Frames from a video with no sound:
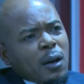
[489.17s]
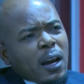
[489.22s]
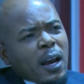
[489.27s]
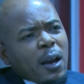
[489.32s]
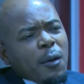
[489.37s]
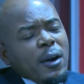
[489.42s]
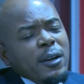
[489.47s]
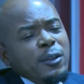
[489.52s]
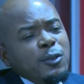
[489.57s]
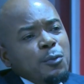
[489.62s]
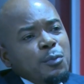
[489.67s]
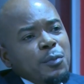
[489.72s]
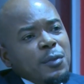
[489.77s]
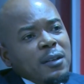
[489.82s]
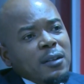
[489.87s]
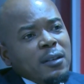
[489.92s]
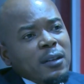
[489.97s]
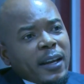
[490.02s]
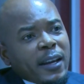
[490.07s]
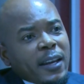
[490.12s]
I want to
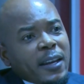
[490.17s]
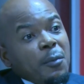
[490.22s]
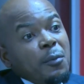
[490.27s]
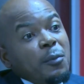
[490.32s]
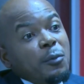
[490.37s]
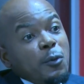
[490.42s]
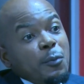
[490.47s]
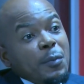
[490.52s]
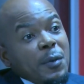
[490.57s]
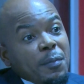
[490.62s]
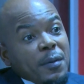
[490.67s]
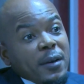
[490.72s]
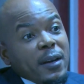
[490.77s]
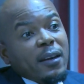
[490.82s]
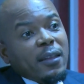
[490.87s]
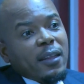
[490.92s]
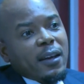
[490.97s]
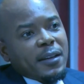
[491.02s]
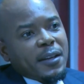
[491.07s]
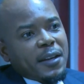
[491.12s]
be like him, to be bigger
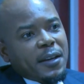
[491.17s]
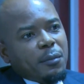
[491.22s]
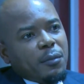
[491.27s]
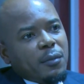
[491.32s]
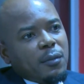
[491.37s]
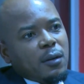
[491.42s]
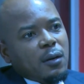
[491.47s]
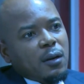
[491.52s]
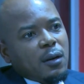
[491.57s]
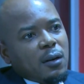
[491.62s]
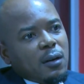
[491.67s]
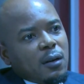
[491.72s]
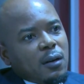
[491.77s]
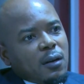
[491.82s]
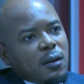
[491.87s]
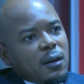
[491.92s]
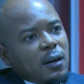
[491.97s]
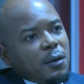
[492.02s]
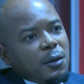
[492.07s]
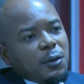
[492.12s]
than him.
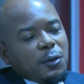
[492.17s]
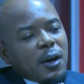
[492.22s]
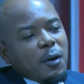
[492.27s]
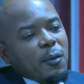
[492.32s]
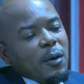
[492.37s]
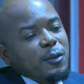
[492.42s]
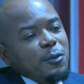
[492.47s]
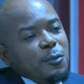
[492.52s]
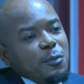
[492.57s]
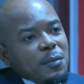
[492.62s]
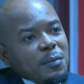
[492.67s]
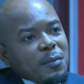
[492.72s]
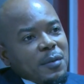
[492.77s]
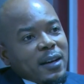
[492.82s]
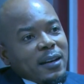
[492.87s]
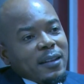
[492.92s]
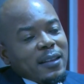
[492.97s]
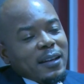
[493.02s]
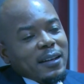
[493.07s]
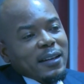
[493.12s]
You know, I want to be
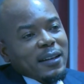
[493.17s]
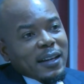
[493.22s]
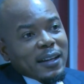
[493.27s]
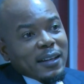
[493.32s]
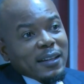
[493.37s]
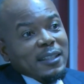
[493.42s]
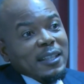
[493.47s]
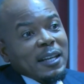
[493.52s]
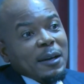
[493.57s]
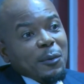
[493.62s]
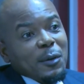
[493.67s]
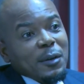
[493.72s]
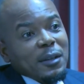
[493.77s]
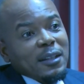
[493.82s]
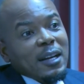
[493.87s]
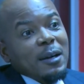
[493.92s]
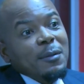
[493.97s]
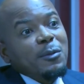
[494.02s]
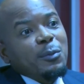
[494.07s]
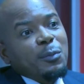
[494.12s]
bigger than Ken Sharp when it
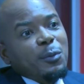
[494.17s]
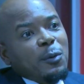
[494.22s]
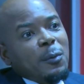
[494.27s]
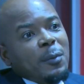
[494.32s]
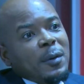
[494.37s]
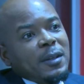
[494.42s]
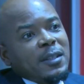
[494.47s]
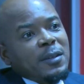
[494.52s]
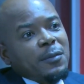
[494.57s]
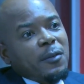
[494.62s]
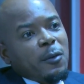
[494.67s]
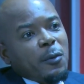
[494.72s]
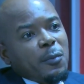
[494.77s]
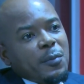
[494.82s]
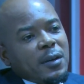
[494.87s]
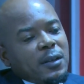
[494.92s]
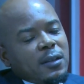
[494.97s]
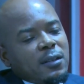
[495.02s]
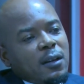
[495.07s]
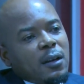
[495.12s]
comes to proper
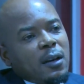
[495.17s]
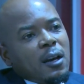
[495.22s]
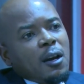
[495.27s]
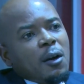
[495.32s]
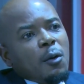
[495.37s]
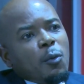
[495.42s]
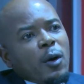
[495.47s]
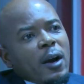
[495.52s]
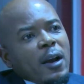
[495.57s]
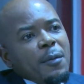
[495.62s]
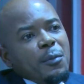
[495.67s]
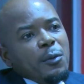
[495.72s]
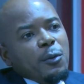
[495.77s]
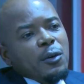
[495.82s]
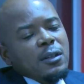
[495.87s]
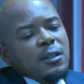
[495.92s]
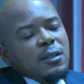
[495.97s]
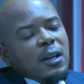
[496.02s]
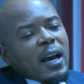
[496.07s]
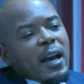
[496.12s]
development. Why?
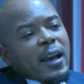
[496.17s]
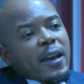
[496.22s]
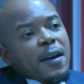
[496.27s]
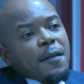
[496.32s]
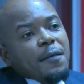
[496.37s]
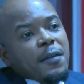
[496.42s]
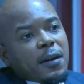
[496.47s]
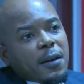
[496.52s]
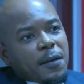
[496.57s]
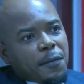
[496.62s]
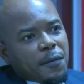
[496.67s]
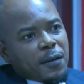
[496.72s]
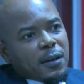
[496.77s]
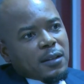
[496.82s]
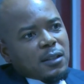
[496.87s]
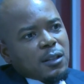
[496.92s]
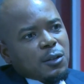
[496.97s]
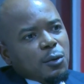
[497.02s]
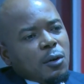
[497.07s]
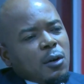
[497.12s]
Because I have a
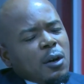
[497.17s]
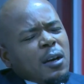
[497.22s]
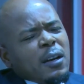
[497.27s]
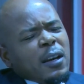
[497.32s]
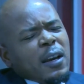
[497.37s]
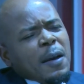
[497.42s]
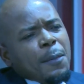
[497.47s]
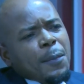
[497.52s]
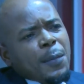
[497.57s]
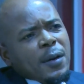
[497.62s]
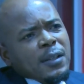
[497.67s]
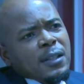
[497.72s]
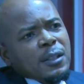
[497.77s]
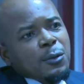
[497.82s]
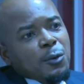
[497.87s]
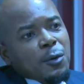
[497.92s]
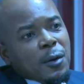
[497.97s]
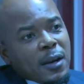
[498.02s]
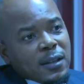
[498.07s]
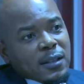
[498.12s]
reference. You know, a person
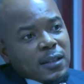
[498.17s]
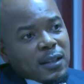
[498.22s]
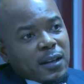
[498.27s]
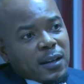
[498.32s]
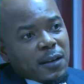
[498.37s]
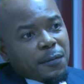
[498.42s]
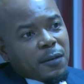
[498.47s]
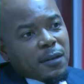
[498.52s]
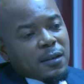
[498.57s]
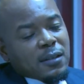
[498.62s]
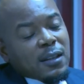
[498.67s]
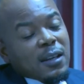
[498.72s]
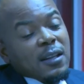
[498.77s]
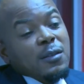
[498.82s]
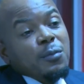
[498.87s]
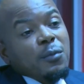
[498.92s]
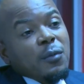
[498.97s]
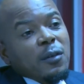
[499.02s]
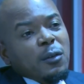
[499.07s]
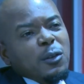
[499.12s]
who has a reference
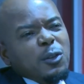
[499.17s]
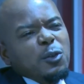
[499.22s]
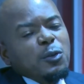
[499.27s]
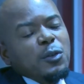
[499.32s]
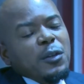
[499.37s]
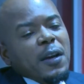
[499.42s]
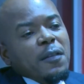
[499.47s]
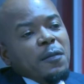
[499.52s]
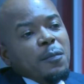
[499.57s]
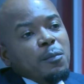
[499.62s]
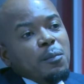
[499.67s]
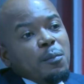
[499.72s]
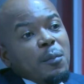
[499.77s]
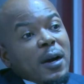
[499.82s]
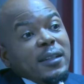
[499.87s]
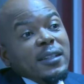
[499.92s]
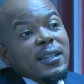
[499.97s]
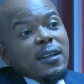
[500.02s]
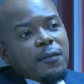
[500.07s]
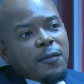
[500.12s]
should have
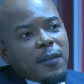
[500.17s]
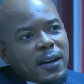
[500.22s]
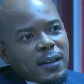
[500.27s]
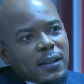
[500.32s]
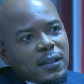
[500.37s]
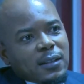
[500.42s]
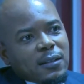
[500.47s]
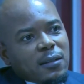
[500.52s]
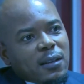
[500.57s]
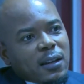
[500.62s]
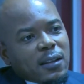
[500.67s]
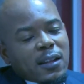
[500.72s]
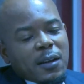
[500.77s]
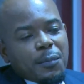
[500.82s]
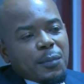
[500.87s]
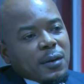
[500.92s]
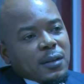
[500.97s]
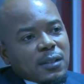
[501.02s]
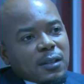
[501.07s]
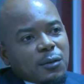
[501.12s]
much advantage than the
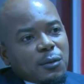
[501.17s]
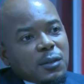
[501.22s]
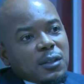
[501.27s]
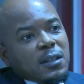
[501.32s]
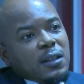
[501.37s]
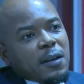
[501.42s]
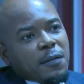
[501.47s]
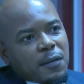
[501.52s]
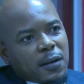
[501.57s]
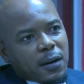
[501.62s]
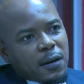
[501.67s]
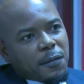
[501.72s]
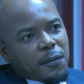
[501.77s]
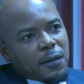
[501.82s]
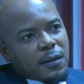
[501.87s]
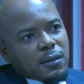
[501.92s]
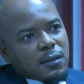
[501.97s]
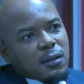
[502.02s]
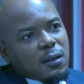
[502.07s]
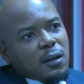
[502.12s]
person who didn't have a reference.